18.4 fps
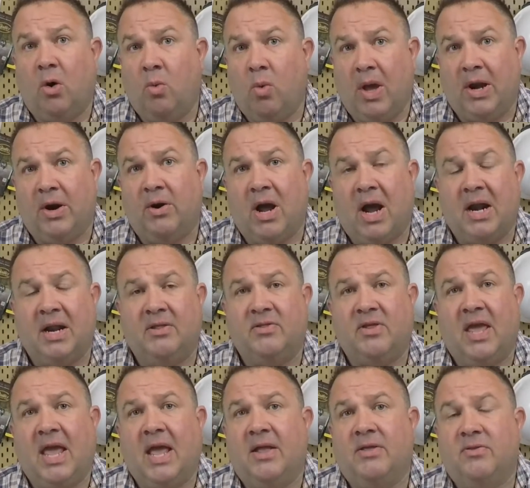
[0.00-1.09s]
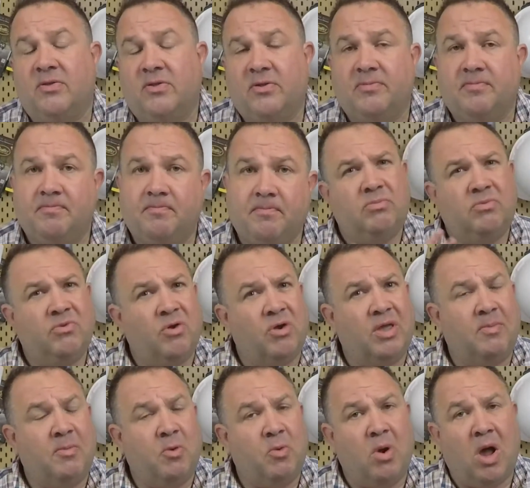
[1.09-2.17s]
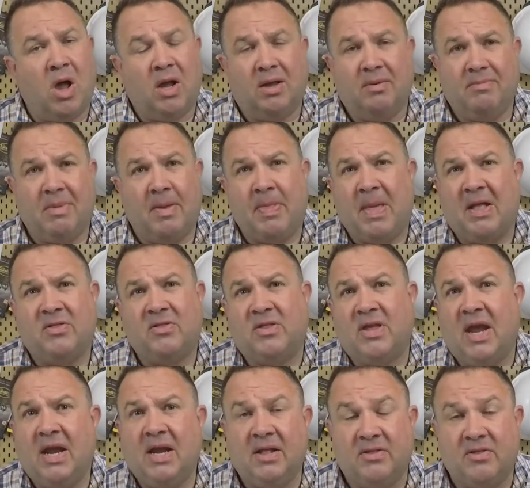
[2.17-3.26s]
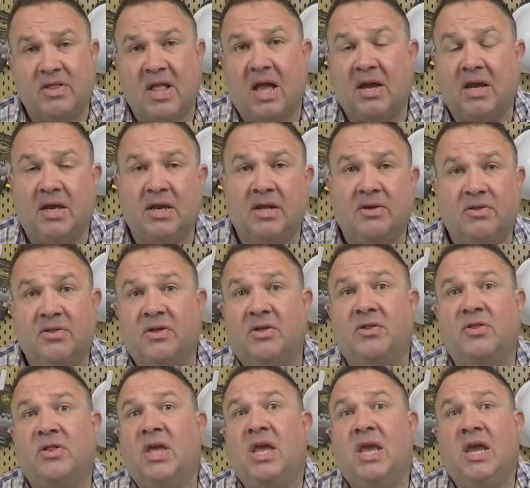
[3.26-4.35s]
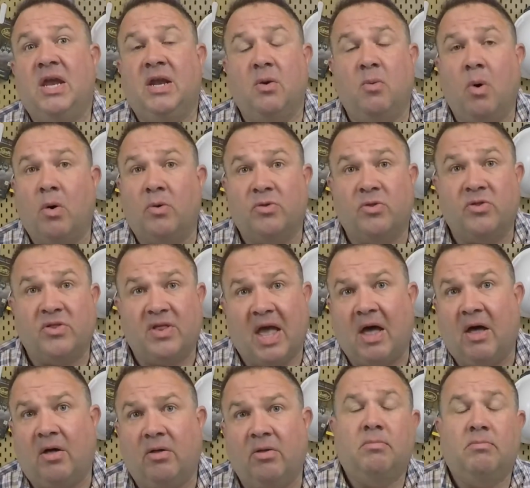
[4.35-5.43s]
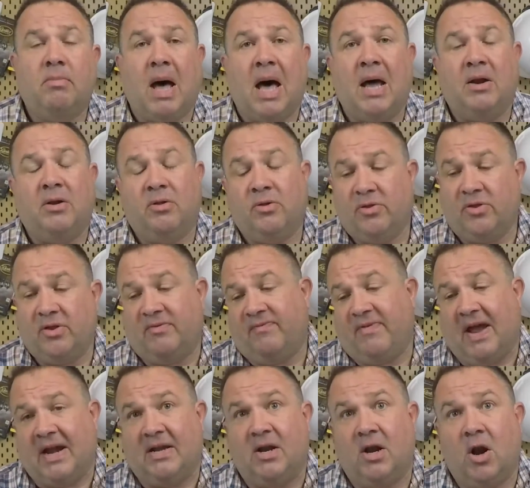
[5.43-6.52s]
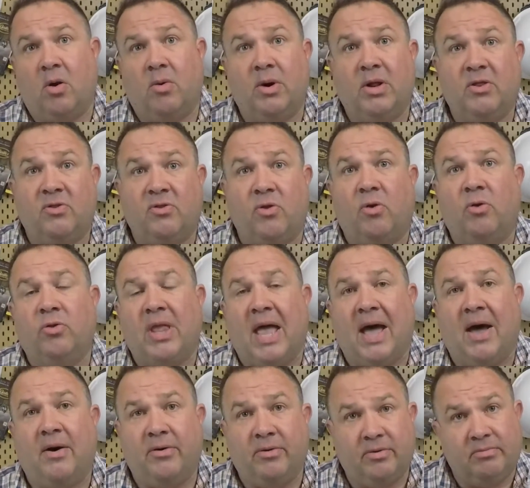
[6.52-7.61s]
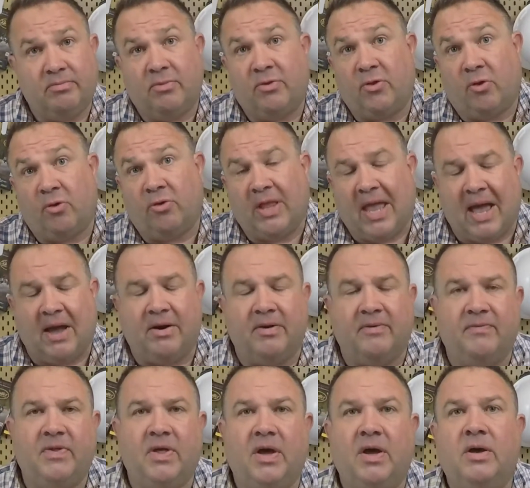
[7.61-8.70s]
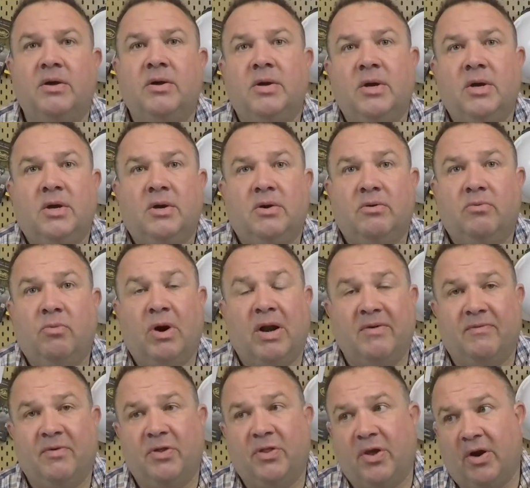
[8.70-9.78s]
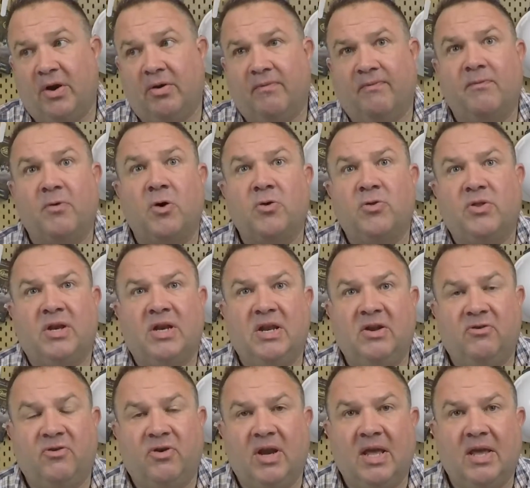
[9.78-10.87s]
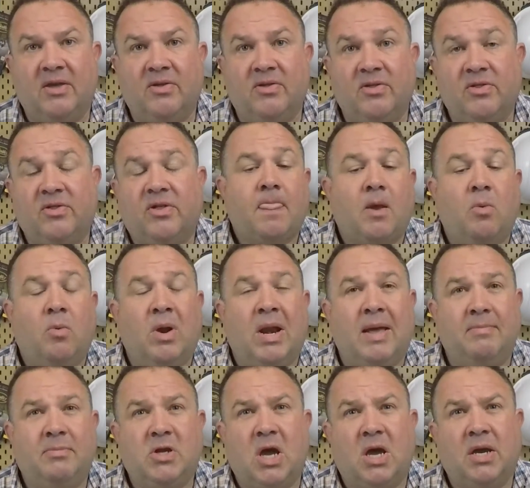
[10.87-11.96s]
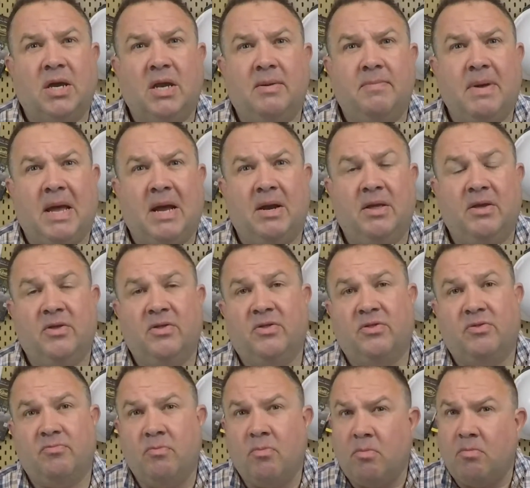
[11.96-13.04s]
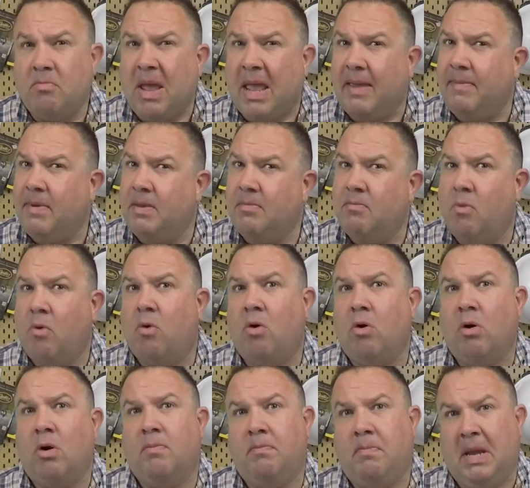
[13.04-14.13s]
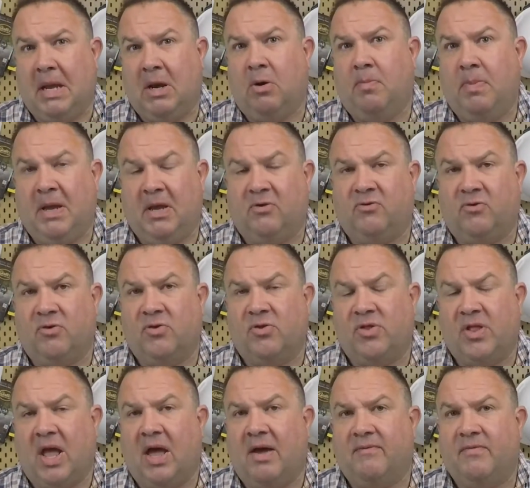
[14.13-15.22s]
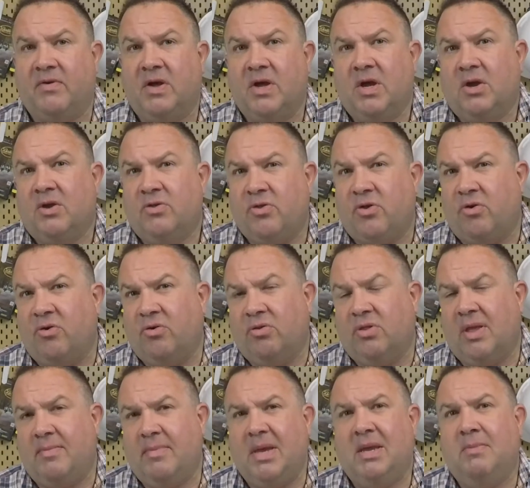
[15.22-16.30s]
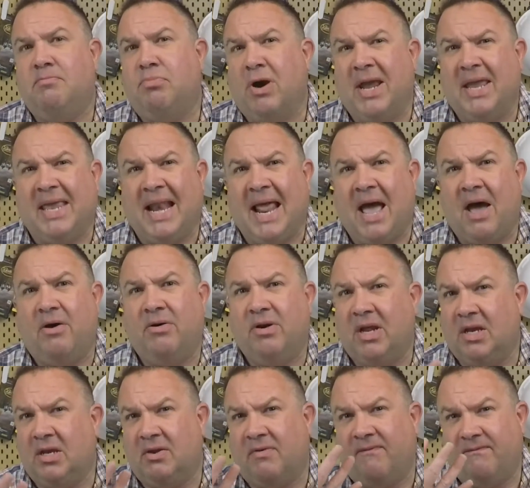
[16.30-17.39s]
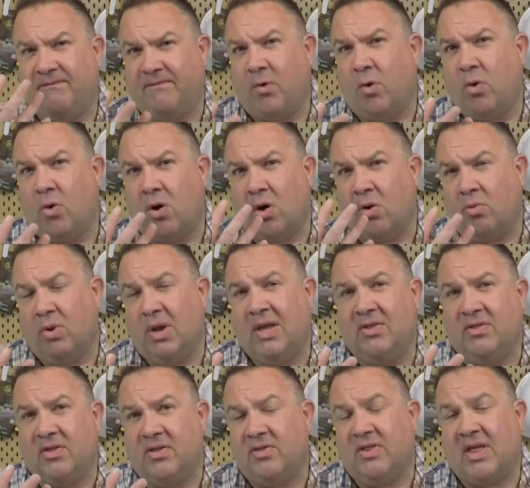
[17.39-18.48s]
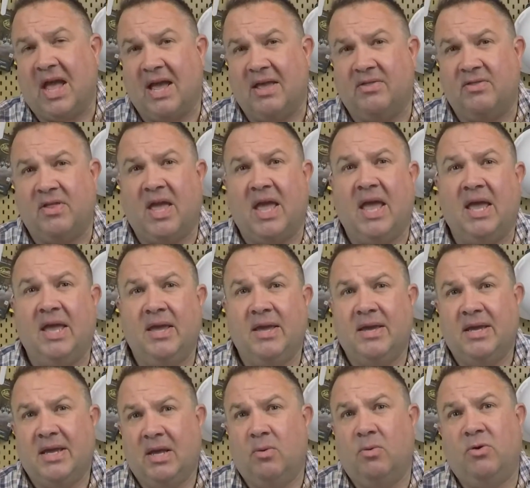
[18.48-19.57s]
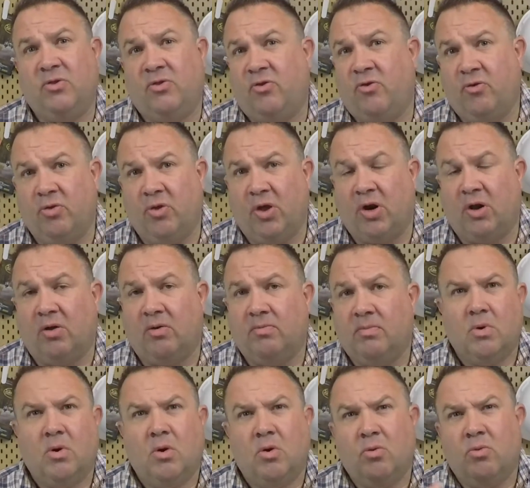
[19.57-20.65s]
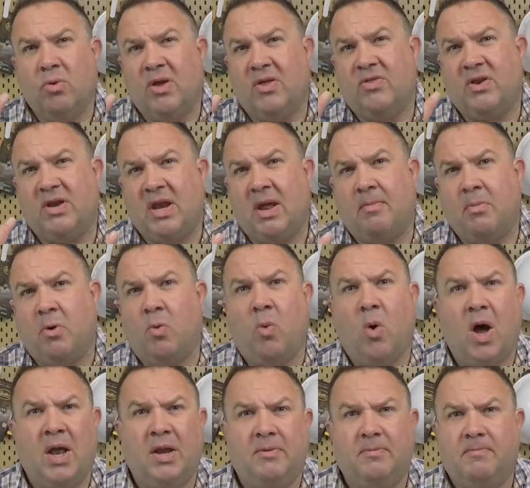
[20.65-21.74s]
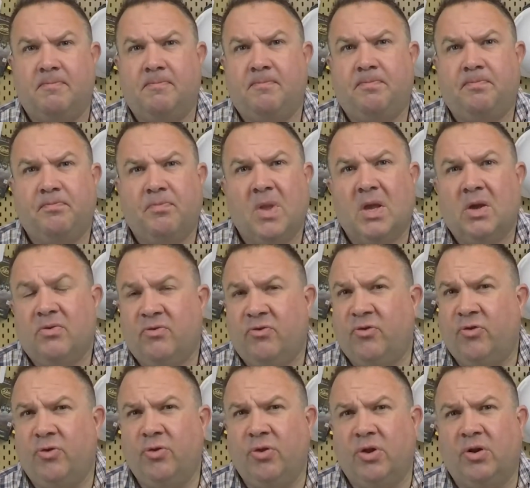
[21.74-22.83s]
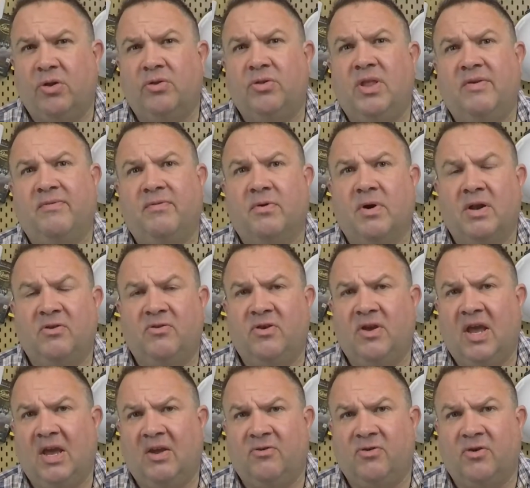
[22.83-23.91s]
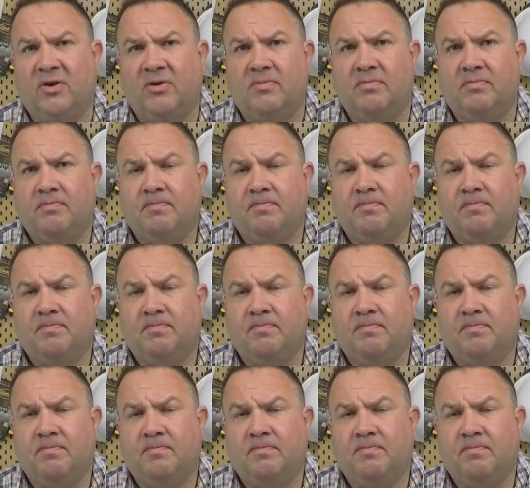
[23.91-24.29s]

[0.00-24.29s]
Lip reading: winner on its hands. Don't get me wrong, I'm not saying it's not gonna succeed, it won't sell models. In fact, it already sold out of the whatever their first edition is. What I'm talking about is maybe more bigger picture stuff. So let me break it out into 4 reasons I say it was too little. Reason number 1, too little differentiation.